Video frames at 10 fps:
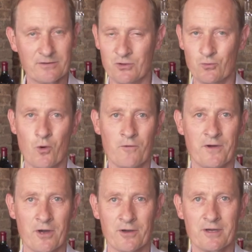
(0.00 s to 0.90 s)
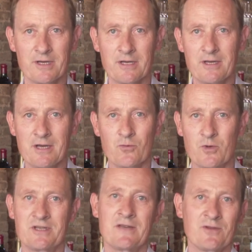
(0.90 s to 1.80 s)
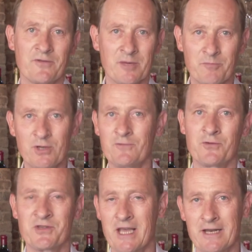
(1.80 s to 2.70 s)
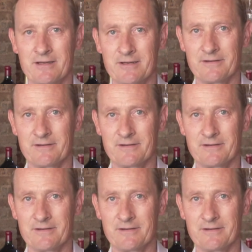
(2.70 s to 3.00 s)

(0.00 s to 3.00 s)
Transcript: dwarf oak, which gives off that beautiful scent